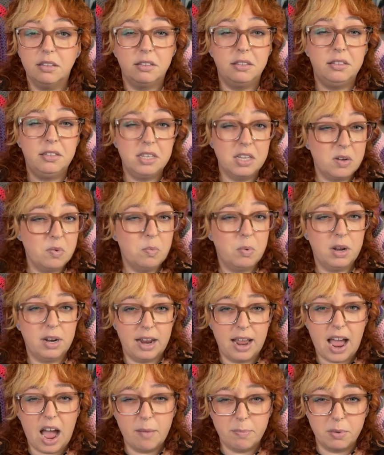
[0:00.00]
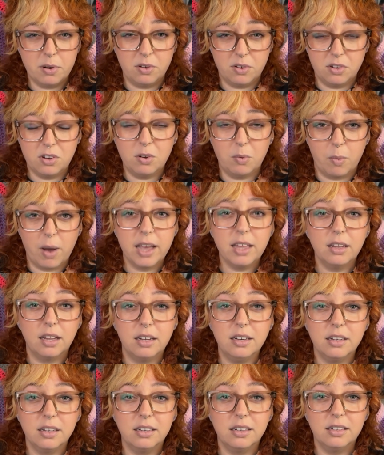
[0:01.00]
did what happened to White
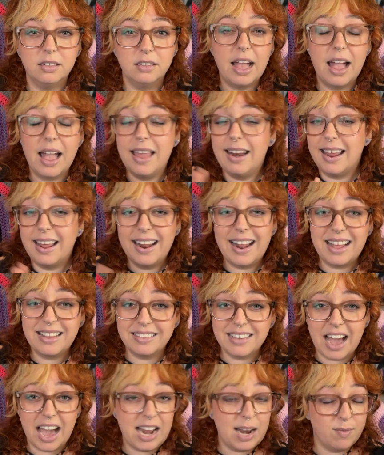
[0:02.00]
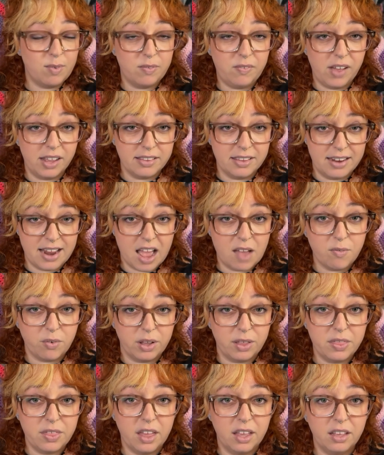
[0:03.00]
London, and it has kind of affected
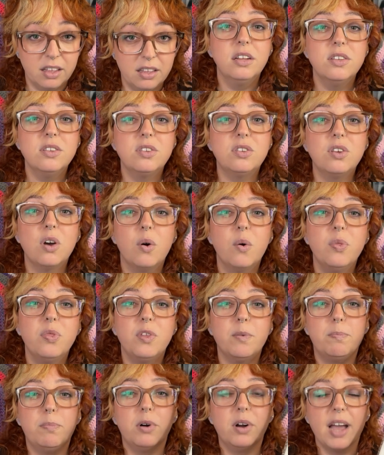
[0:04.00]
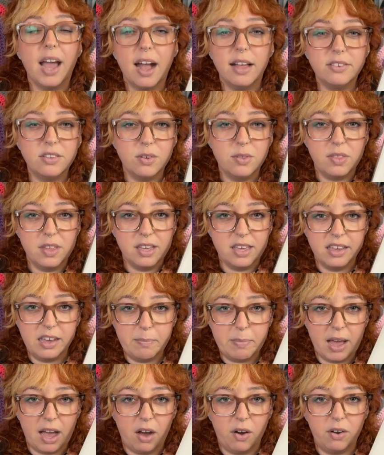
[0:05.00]
everything. So the book has you thinking
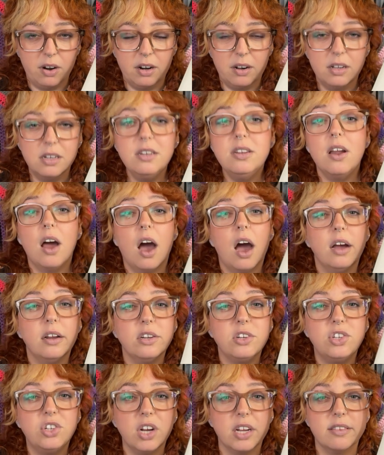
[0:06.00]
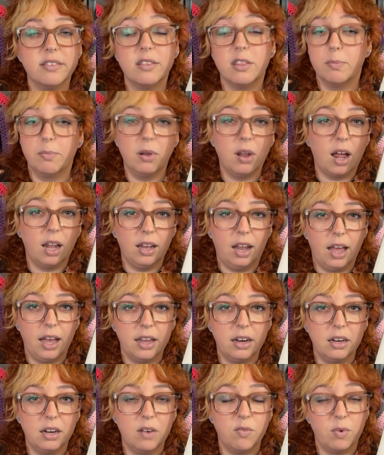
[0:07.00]
about not just the
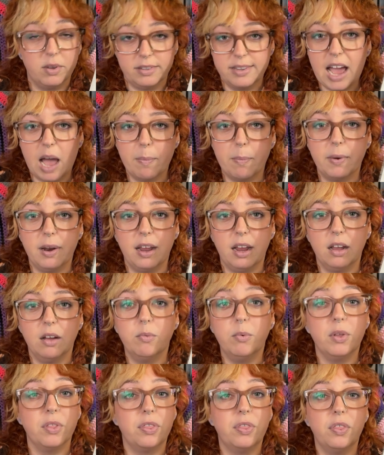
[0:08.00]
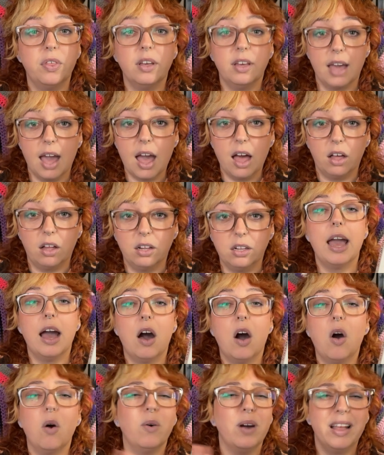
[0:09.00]
plotline of what's happening with Kel.
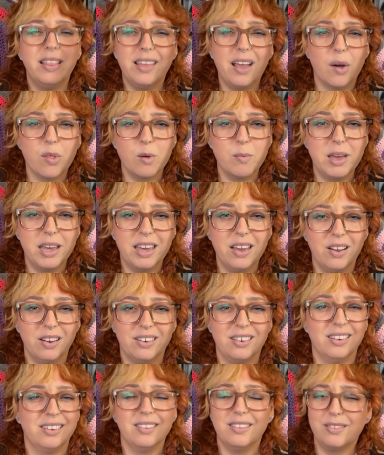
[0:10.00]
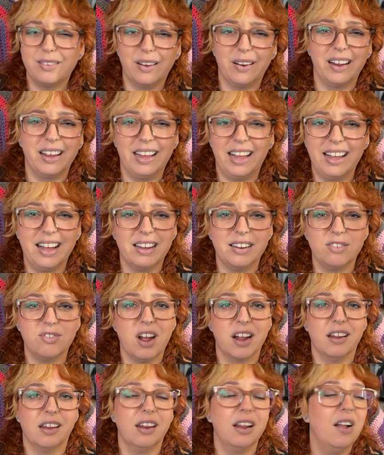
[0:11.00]
Oh, and the other main character, sorry, I got
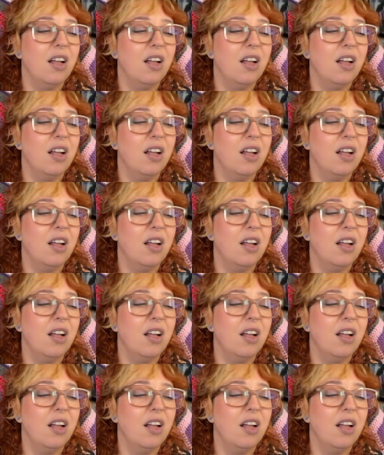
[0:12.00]
distracted.